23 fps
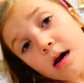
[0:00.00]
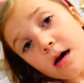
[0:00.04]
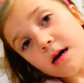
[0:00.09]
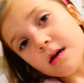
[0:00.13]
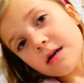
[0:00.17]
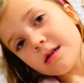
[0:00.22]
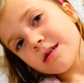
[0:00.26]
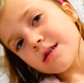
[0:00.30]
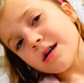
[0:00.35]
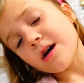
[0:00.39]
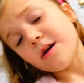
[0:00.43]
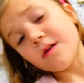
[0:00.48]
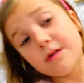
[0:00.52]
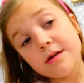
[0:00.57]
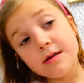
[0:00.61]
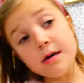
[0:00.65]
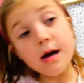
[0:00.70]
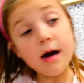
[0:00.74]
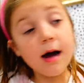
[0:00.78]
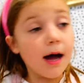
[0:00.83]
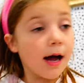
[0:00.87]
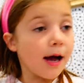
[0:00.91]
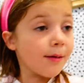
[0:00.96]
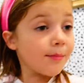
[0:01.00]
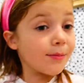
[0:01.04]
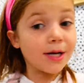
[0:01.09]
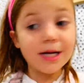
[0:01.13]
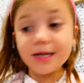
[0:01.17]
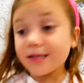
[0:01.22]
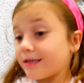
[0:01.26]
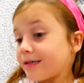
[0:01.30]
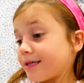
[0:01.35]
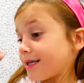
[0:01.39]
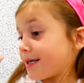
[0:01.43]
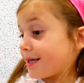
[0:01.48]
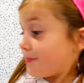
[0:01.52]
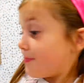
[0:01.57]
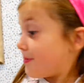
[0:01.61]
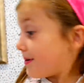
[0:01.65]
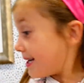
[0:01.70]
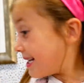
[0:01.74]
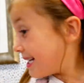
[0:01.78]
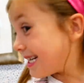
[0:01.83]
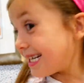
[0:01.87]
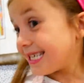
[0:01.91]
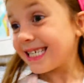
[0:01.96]
I know. I'm not
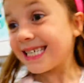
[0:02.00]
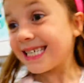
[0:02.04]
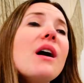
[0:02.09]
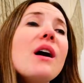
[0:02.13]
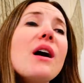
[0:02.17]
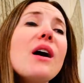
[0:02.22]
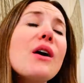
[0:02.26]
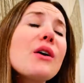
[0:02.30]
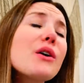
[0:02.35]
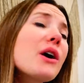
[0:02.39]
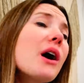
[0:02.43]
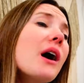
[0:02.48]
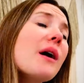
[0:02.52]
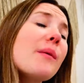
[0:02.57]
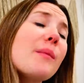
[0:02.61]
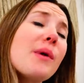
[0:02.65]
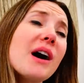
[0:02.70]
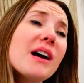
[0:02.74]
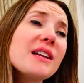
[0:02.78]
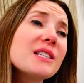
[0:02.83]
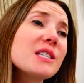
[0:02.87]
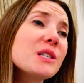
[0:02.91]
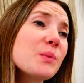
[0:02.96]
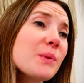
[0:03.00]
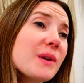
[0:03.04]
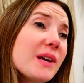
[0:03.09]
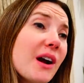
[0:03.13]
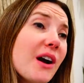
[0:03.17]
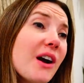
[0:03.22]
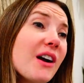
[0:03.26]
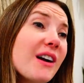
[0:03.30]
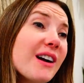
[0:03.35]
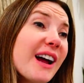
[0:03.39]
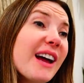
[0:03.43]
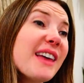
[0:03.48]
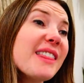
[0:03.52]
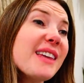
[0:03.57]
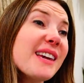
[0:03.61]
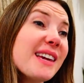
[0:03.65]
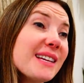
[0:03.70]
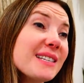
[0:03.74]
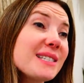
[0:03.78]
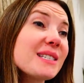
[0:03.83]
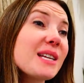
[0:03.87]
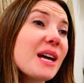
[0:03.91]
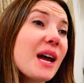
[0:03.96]
sleepy. Oh, come on, sweetheart. I think
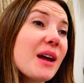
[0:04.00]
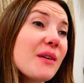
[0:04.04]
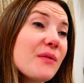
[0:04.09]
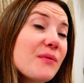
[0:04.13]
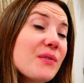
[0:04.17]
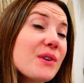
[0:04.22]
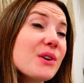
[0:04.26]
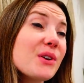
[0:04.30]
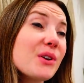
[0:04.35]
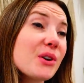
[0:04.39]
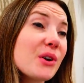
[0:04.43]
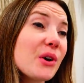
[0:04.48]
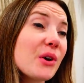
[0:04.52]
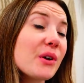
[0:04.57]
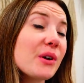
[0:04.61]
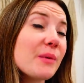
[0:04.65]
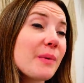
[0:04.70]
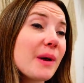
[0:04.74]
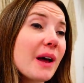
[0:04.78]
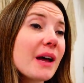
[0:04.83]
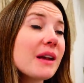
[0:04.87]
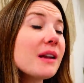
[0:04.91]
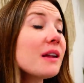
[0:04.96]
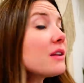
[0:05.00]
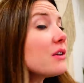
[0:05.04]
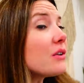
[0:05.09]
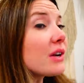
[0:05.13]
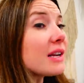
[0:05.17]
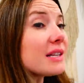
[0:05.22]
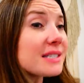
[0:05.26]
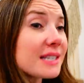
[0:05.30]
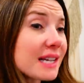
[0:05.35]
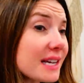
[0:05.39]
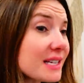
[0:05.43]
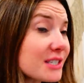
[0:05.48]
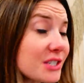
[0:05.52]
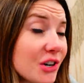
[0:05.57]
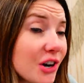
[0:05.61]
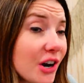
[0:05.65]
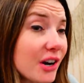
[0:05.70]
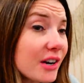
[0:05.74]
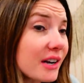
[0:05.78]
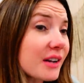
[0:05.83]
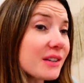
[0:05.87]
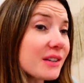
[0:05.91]
it's time for you to go to bed. You can dance your heart